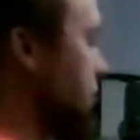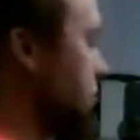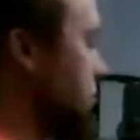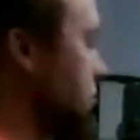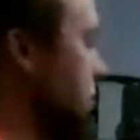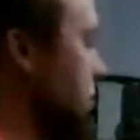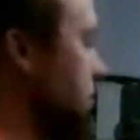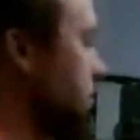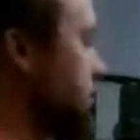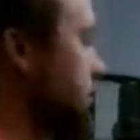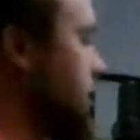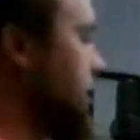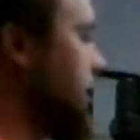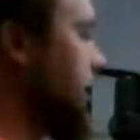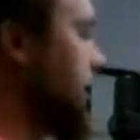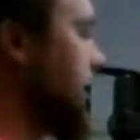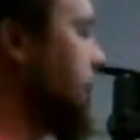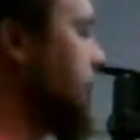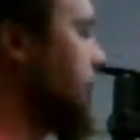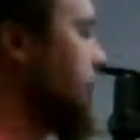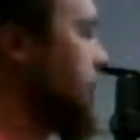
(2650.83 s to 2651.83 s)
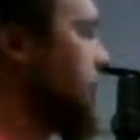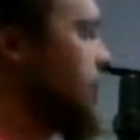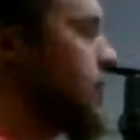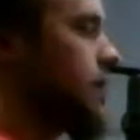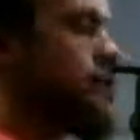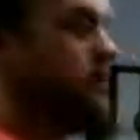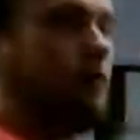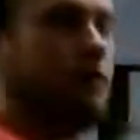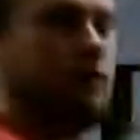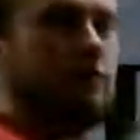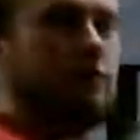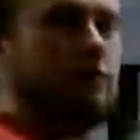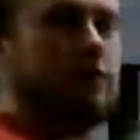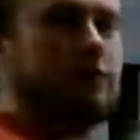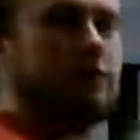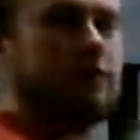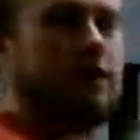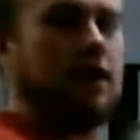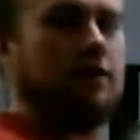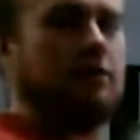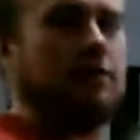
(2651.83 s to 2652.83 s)
comes in here, says I want the
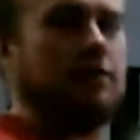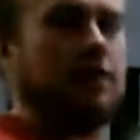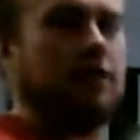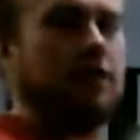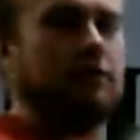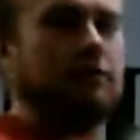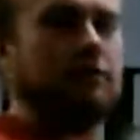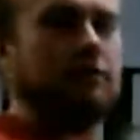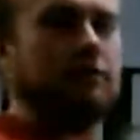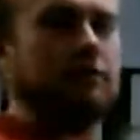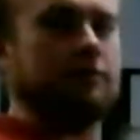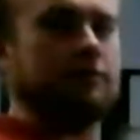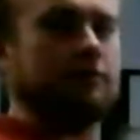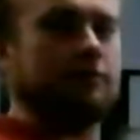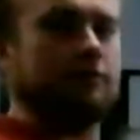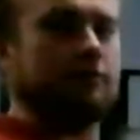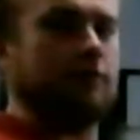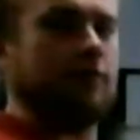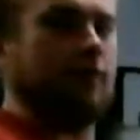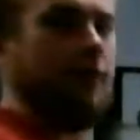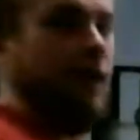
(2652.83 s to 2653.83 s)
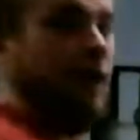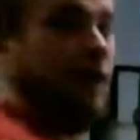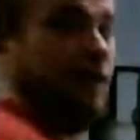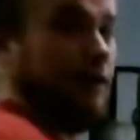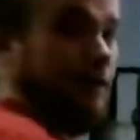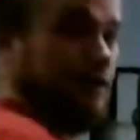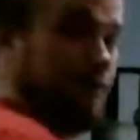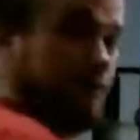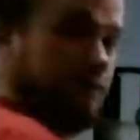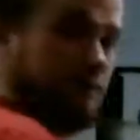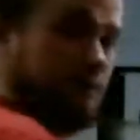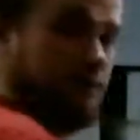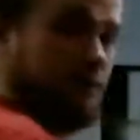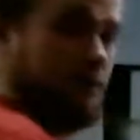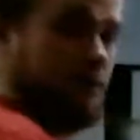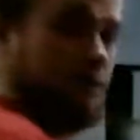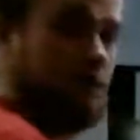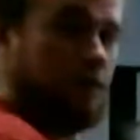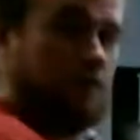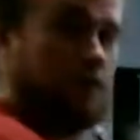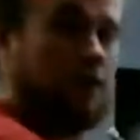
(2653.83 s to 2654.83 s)
same thing, and leaves.
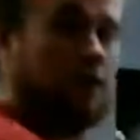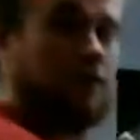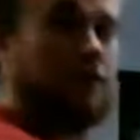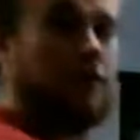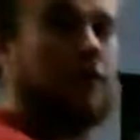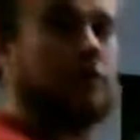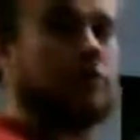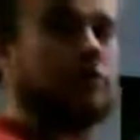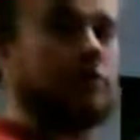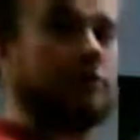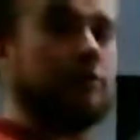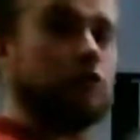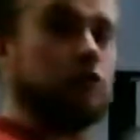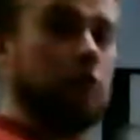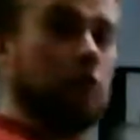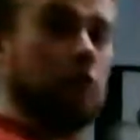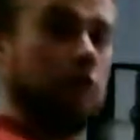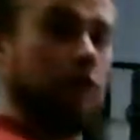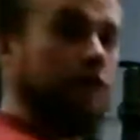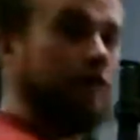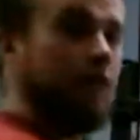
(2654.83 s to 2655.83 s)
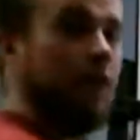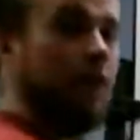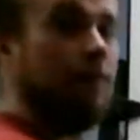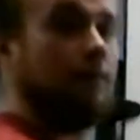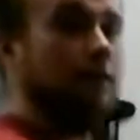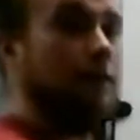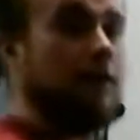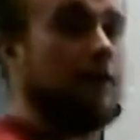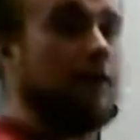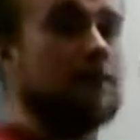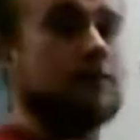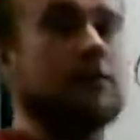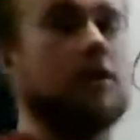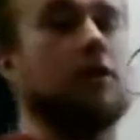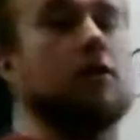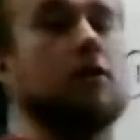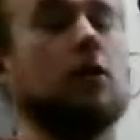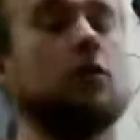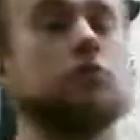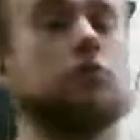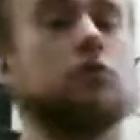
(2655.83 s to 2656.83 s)
There's a majority of companies that
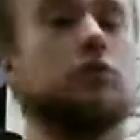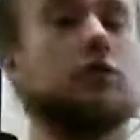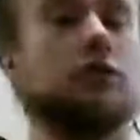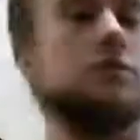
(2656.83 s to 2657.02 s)
go to these